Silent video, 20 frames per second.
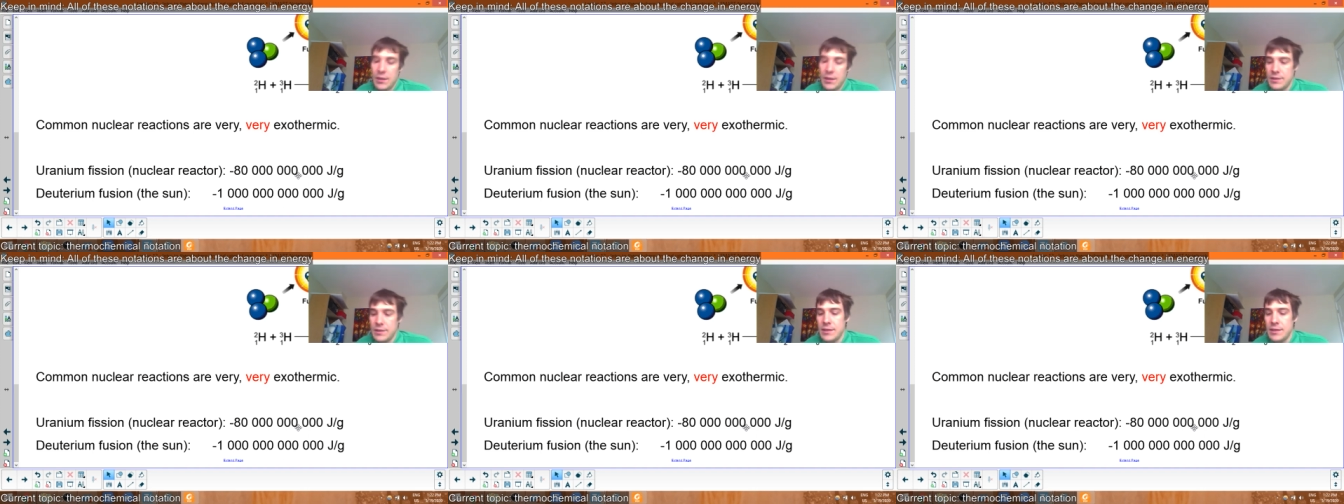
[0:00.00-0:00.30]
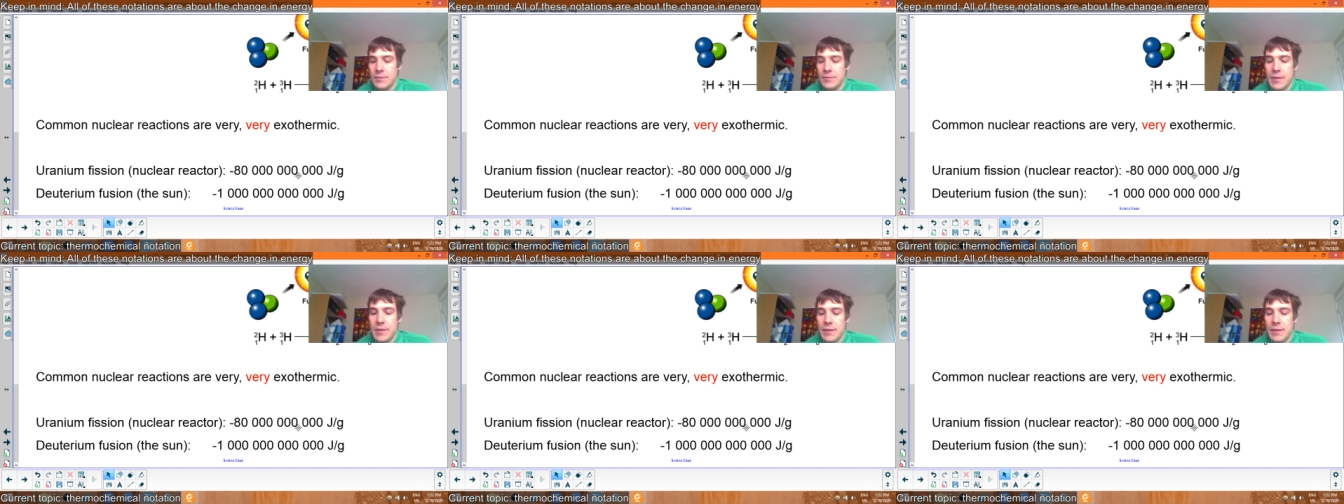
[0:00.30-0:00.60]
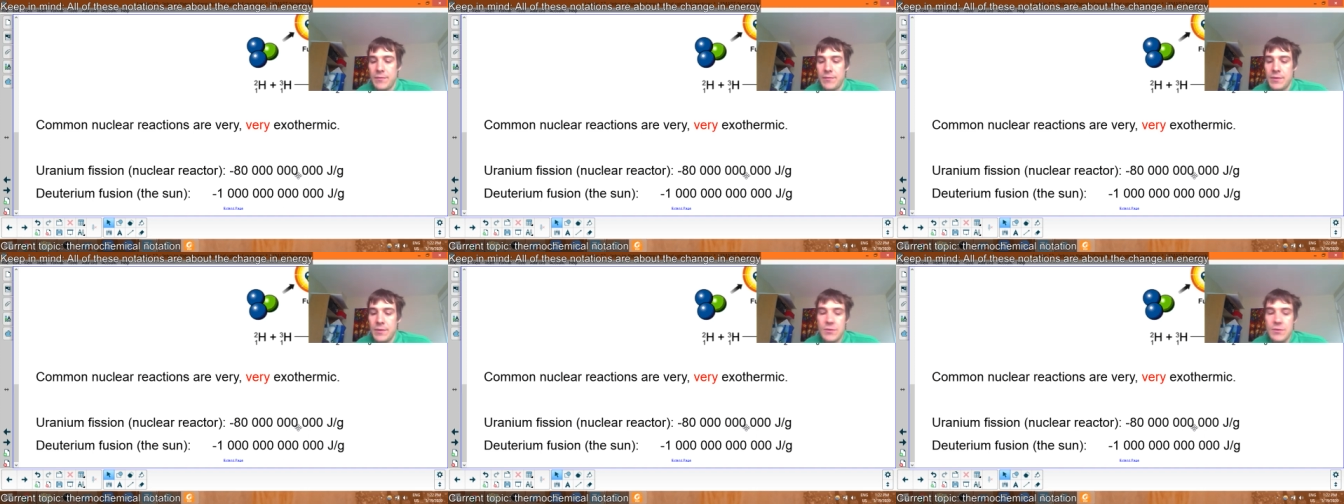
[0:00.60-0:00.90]
This is
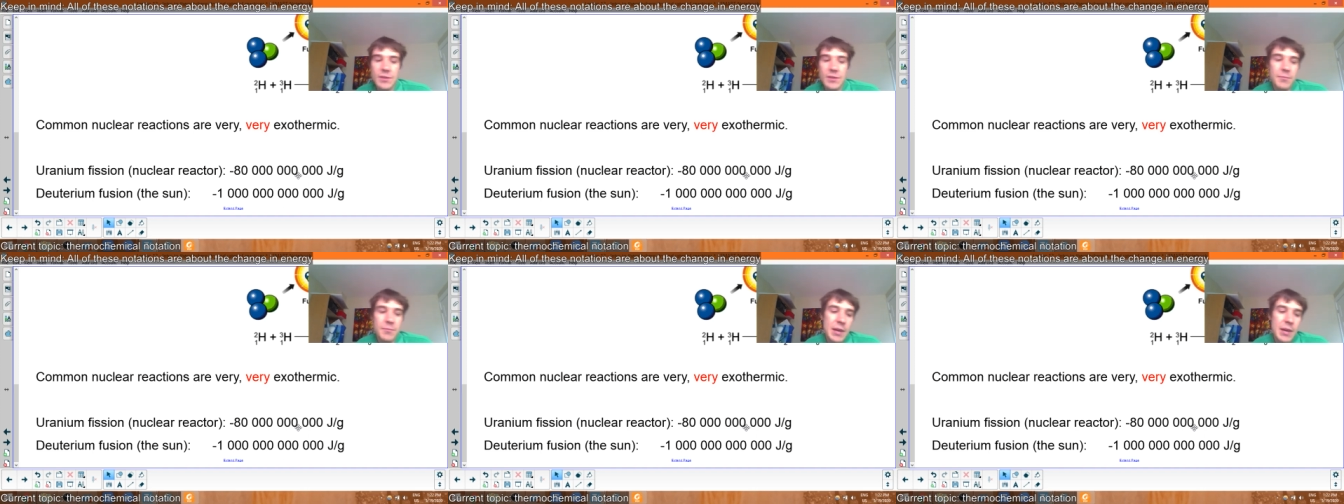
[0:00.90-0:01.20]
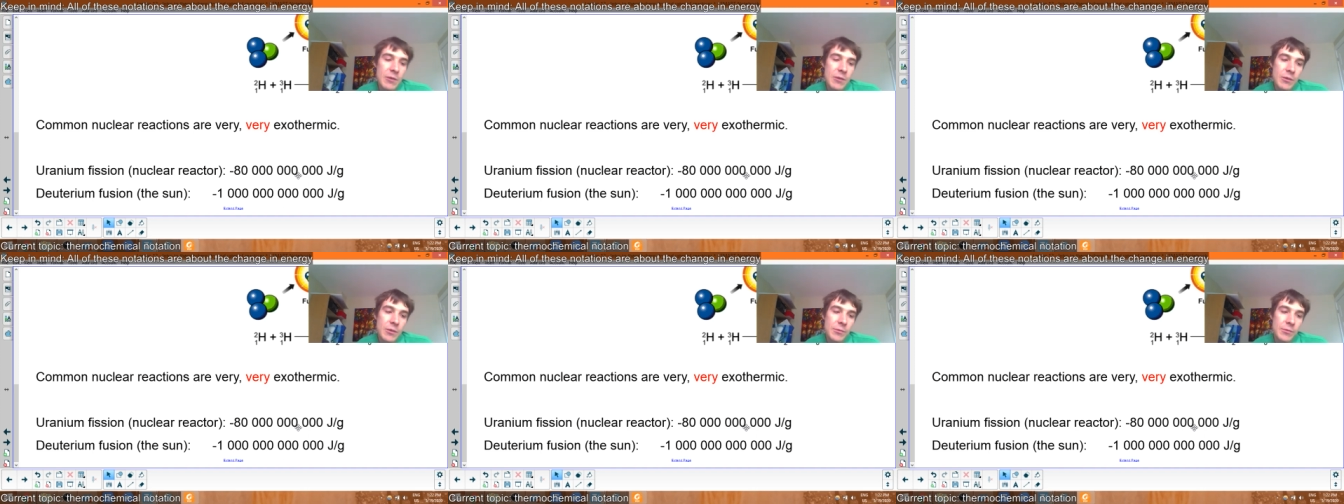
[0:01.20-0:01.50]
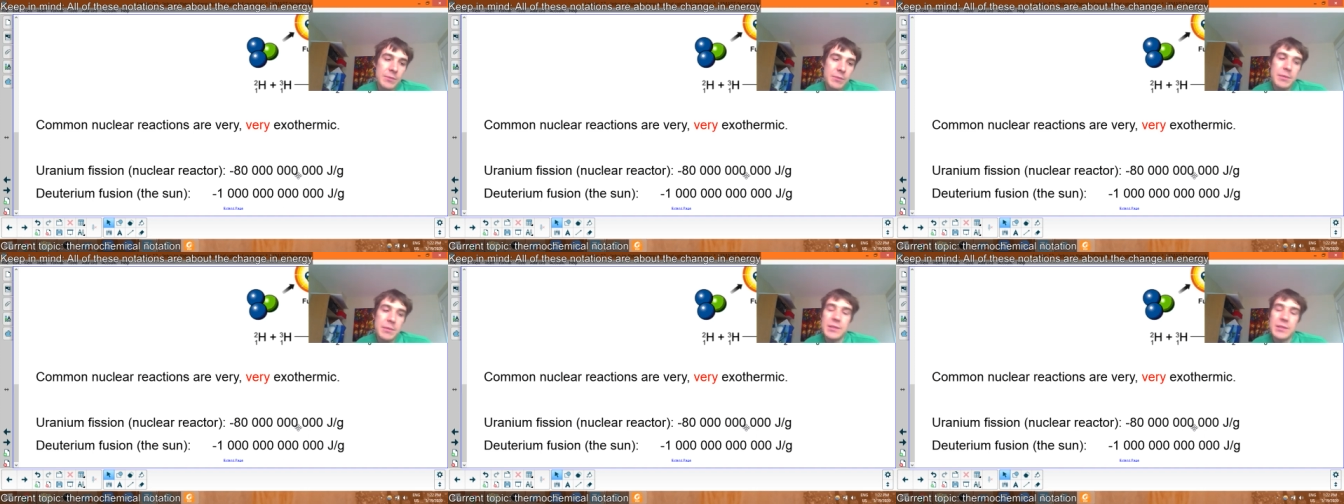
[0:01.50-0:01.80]
why fusion power
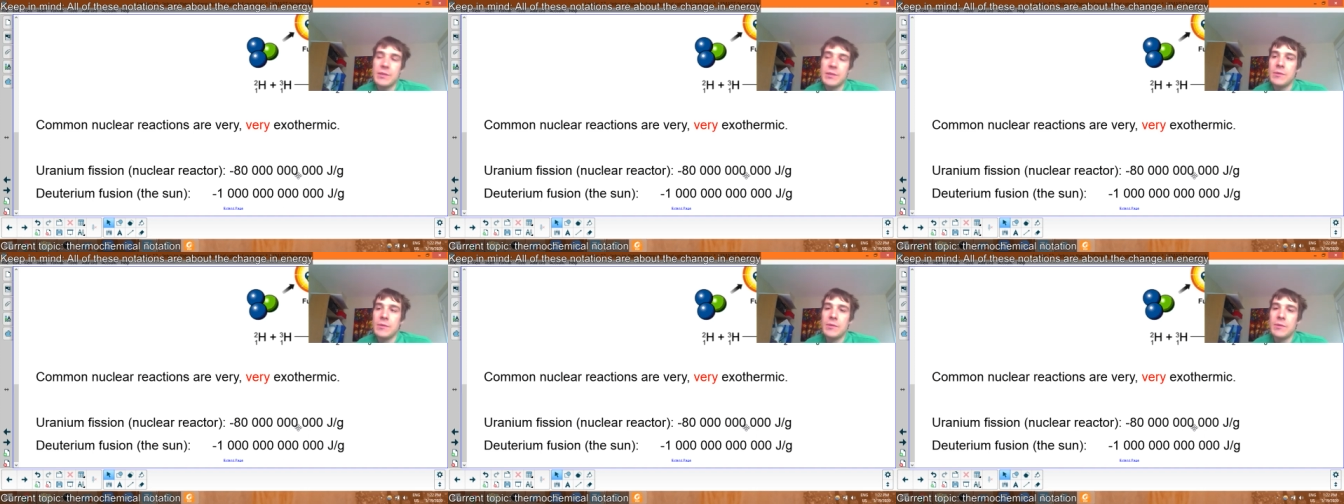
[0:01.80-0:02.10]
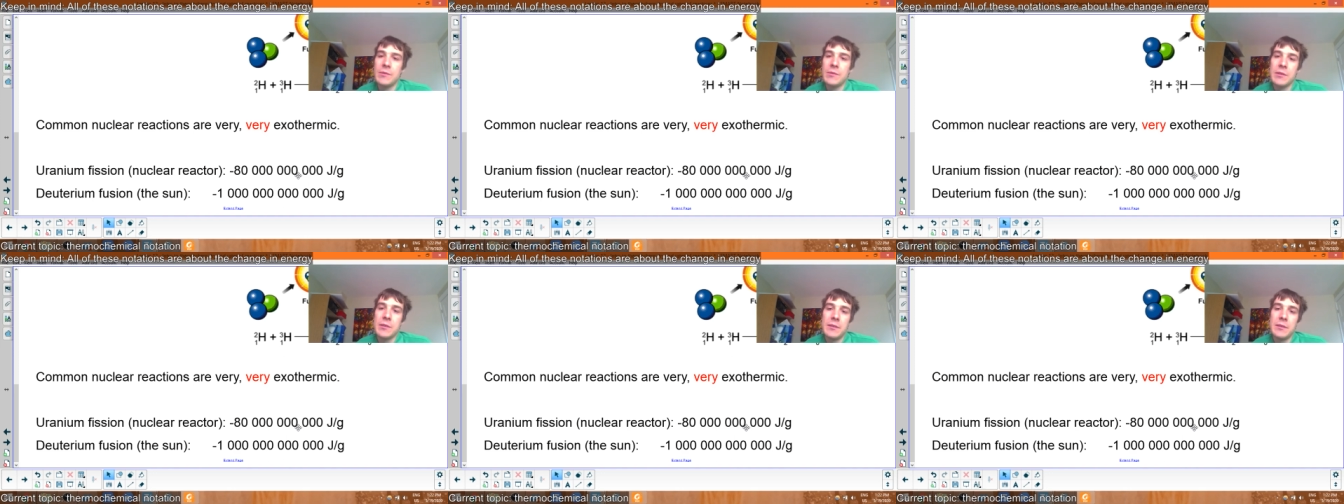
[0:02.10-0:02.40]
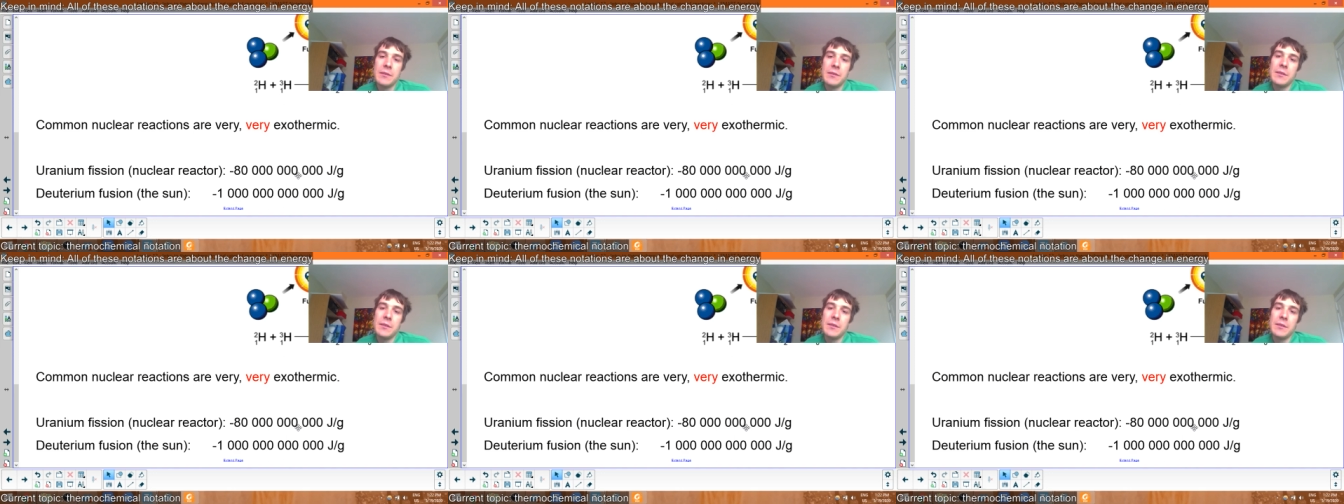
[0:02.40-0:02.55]
would be so cool.